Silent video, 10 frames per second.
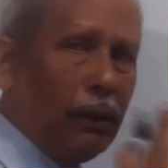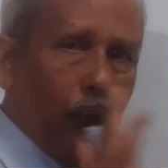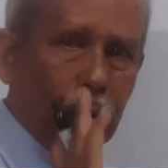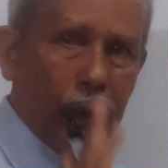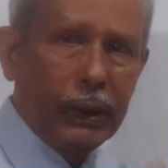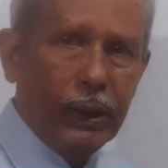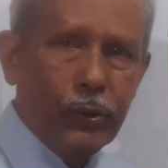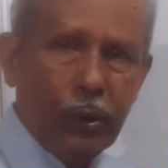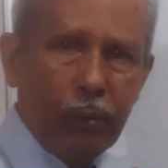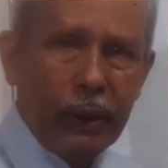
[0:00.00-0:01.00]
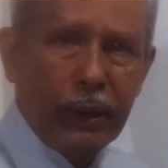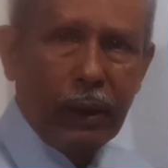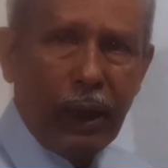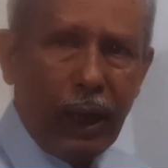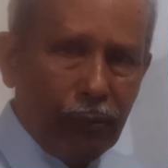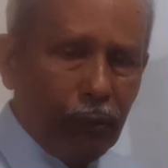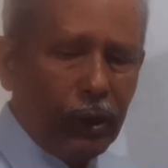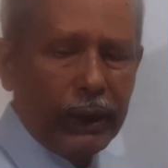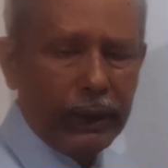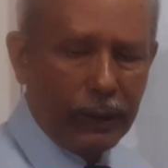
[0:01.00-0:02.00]
Both the things will be
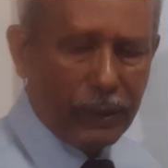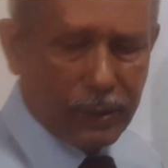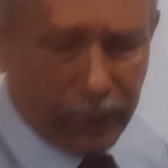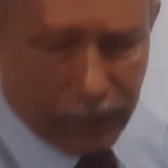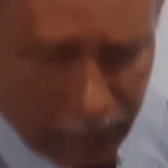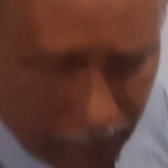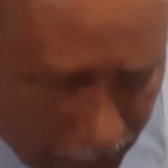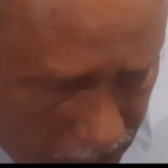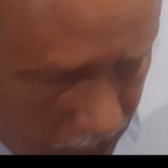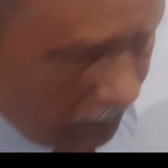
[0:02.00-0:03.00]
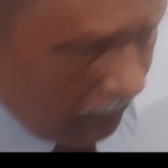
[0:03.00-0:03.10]
avoiding in this case. Let us see